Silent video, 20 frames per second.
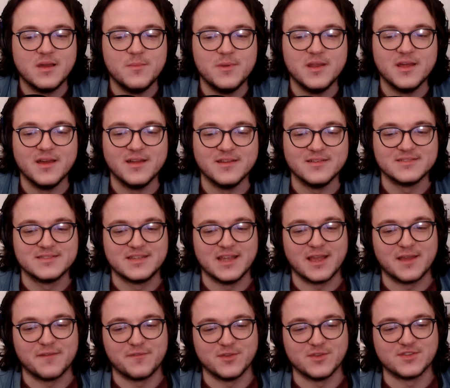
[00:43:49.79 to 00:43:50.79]
I'm gonna
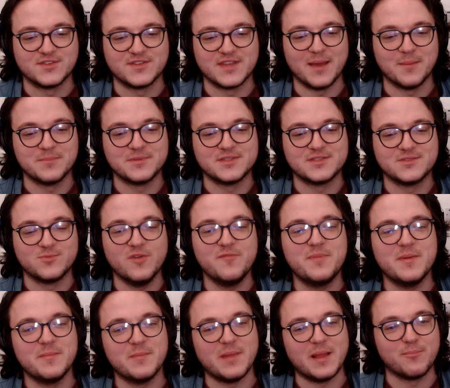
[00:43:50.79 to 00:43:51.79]
take a few steps.
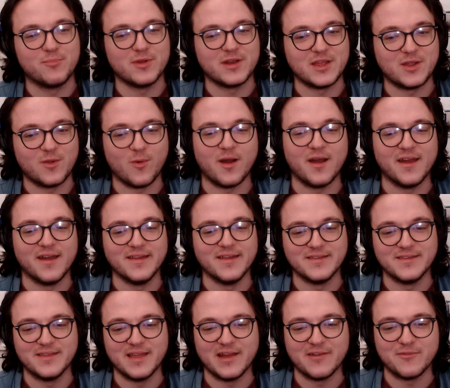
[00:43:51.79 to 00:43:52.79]
We've been like pretty
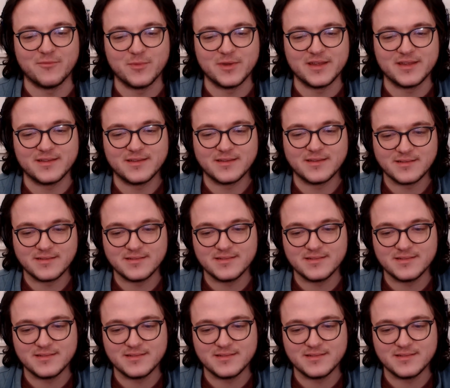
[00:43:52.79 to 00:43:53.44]
quiet, haven't we?